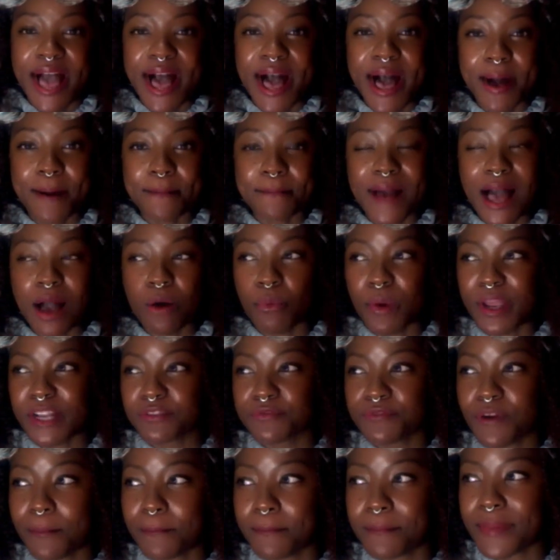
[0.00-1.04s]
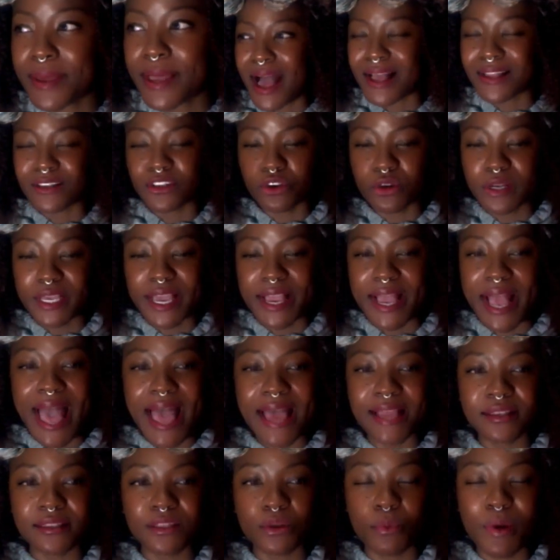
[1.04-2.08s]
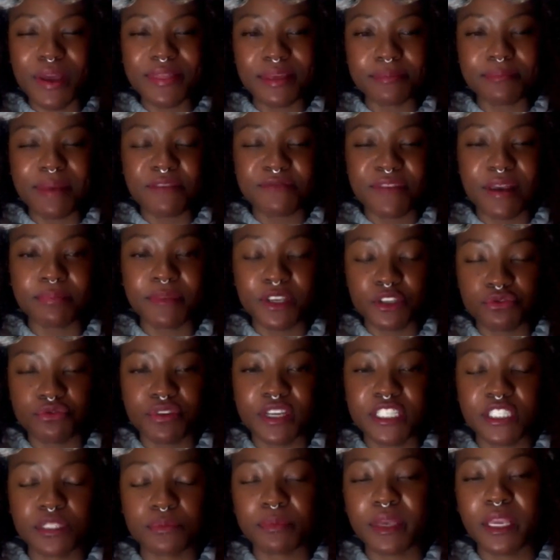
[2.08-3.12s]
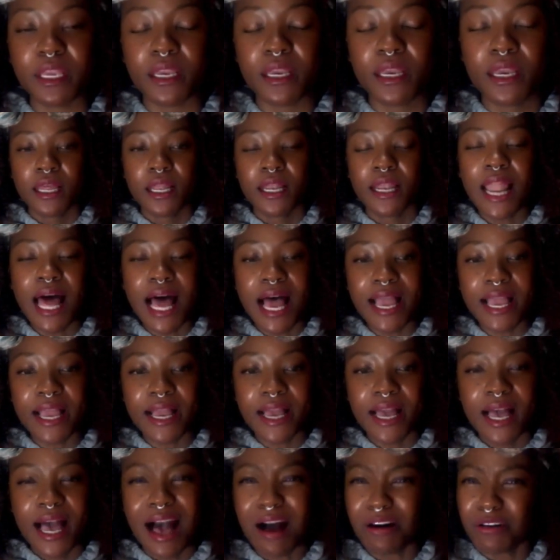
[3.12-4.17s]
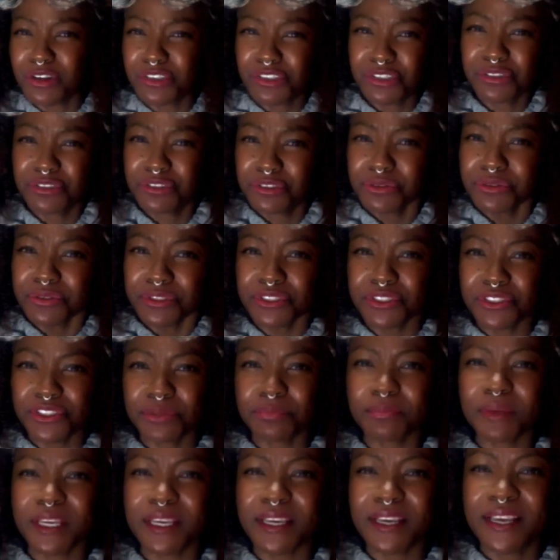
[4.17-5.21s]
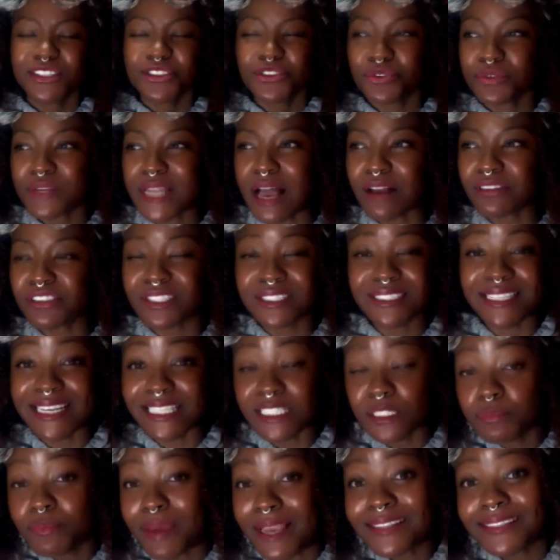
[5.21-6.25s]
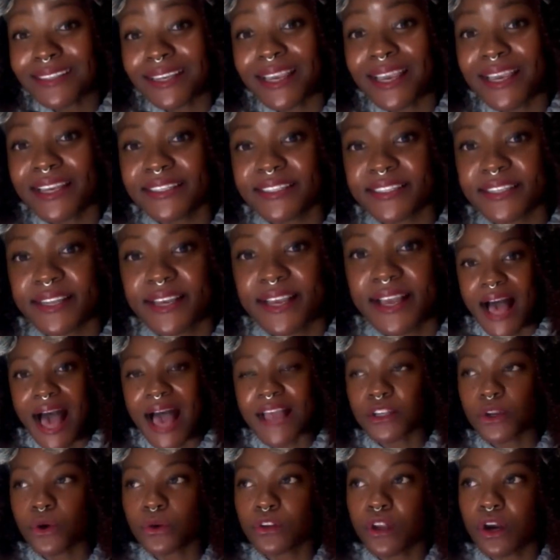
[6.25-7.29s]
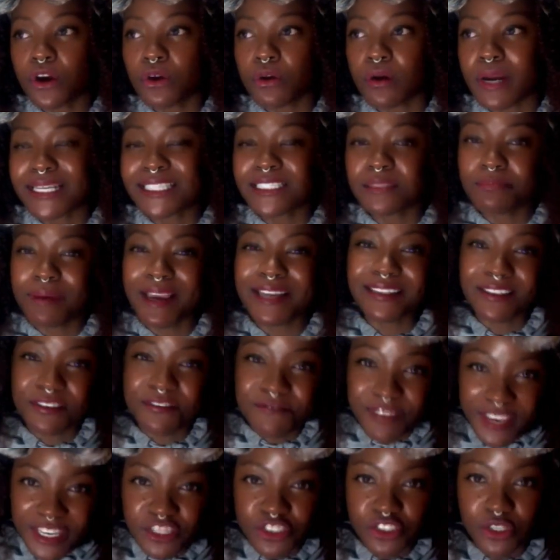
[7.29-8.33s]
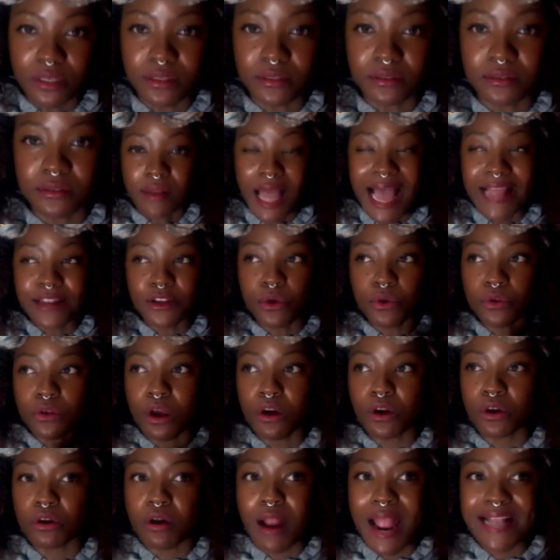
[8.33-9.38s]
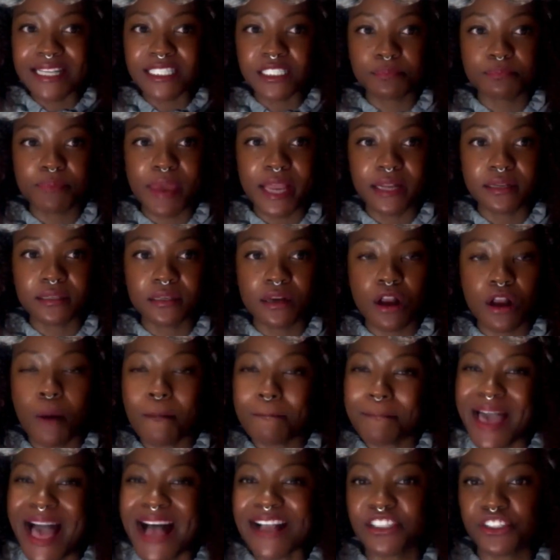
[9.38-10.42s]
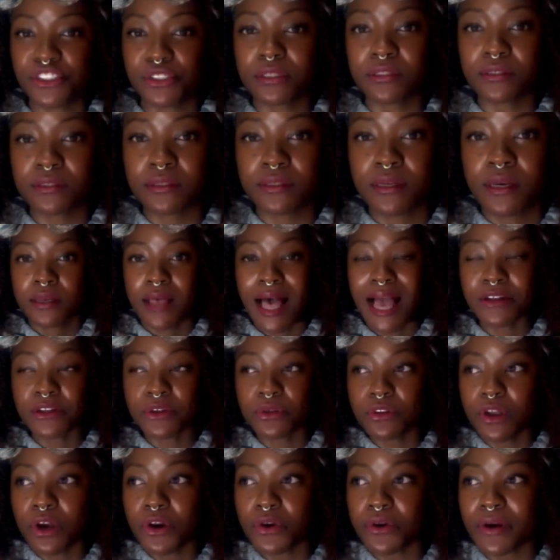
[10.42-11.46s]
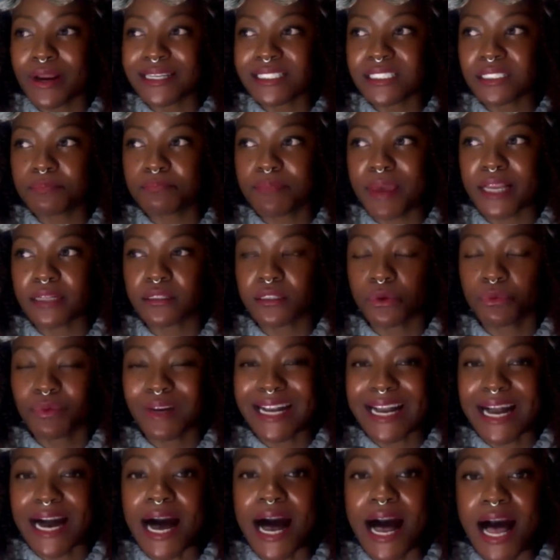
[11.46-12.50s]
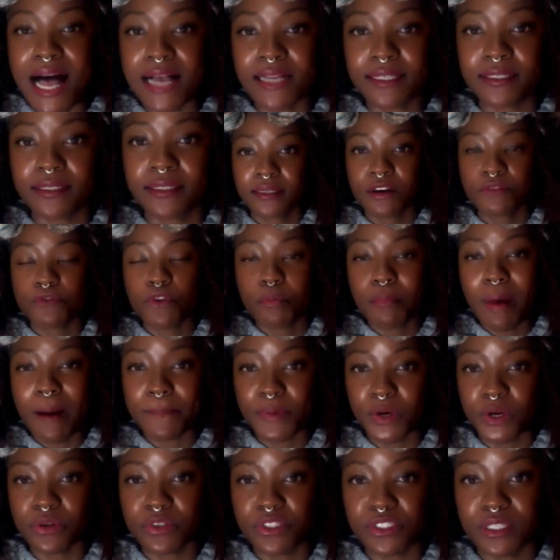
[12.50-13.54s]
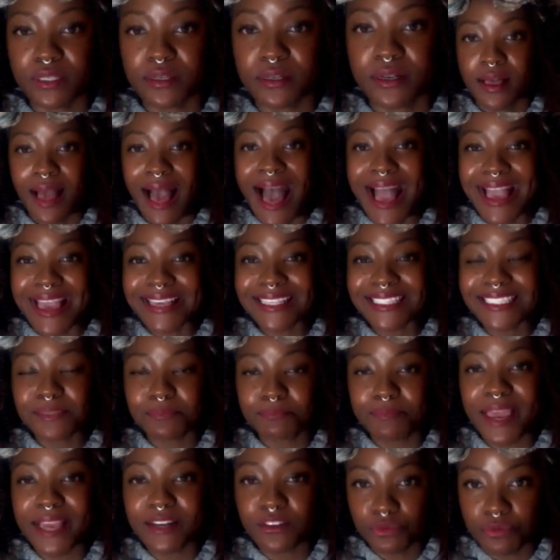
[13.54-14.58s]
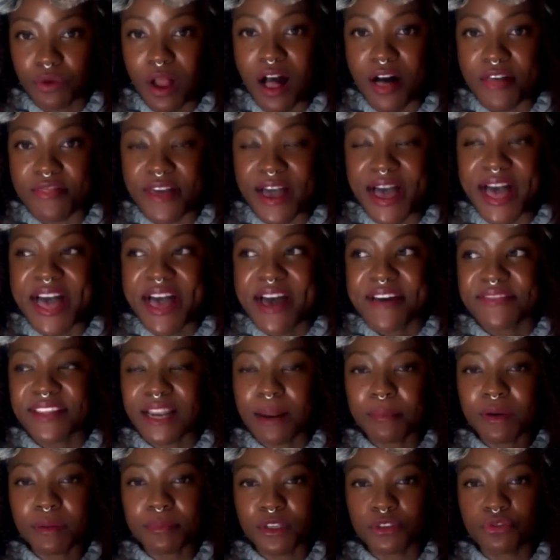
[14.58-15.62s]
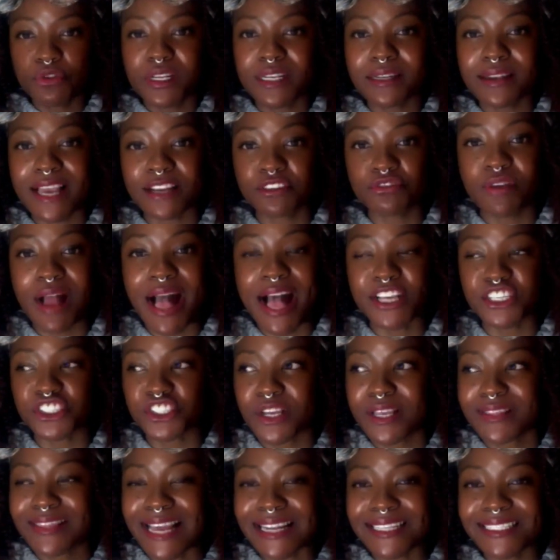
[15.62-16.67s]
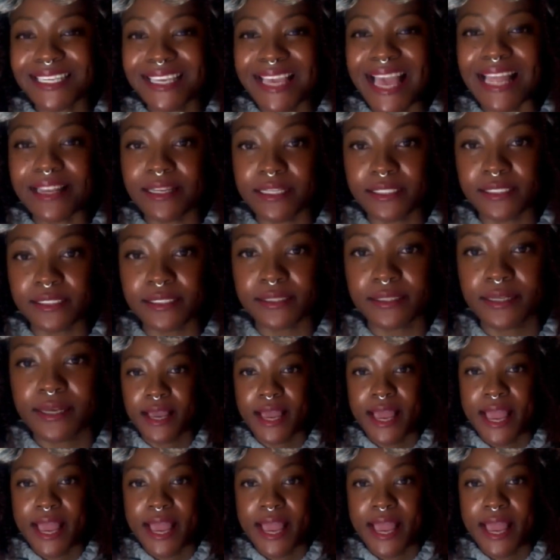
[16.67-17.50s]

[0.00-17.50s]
I went from looking at the way that my family treats me, like, how could you do this to me, to now just expecting it. I no longer expect affection. I no longer expect compassion. I no longer expect regard for my person. I expect, rather, that I'm going to be treated like trash. That is a callous.